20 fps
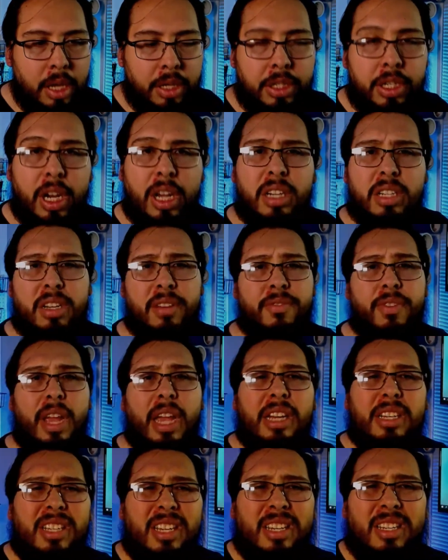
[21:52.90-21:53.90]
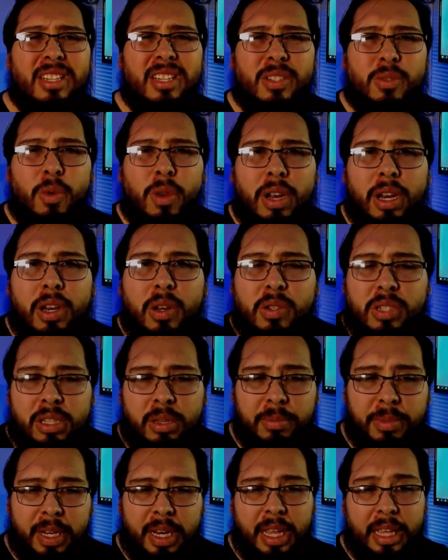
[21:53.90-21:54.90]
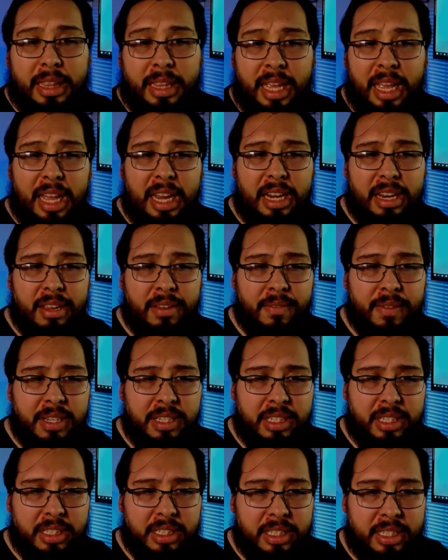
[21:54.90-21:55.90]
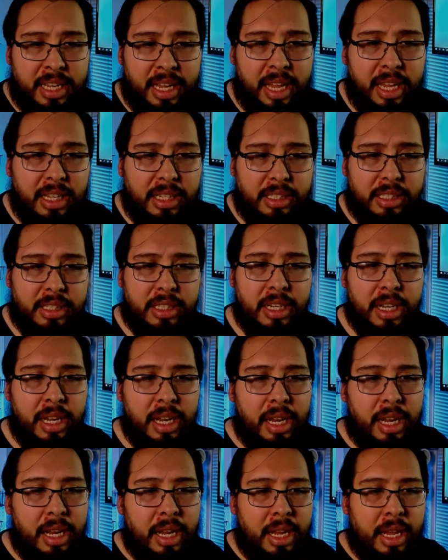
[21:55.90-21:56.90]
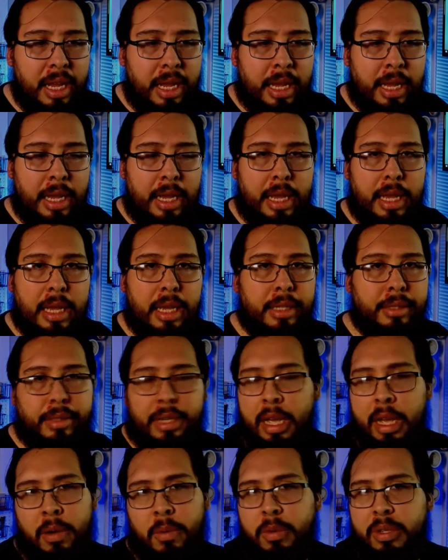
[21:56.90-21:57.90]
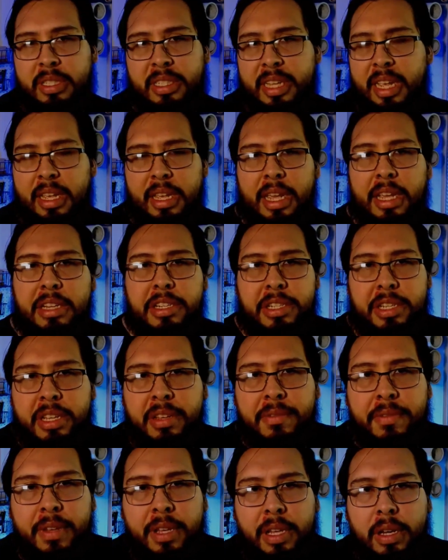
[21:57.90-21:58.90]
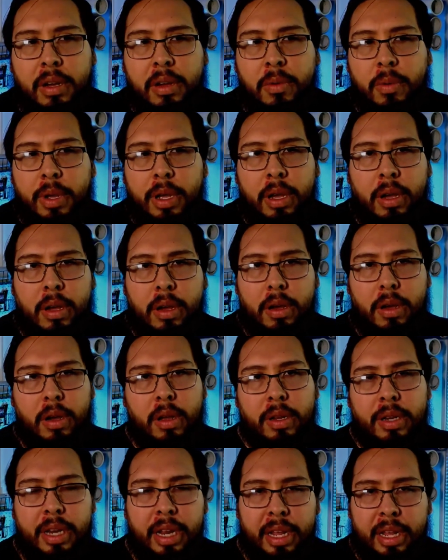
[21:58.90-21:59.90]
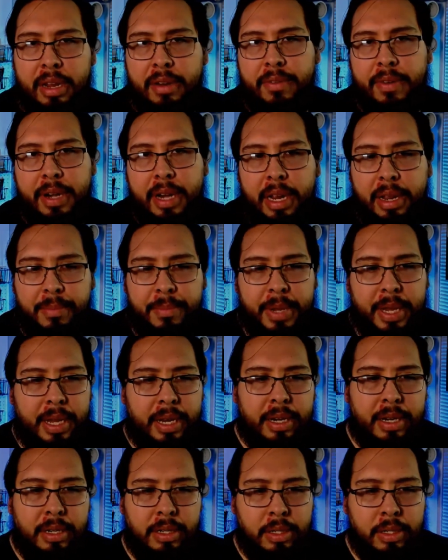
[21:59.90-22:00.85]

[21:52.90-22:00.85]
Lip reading: Josh, if you actually just want to do something like that, if it's just text, I would say HTV all day, every day, man.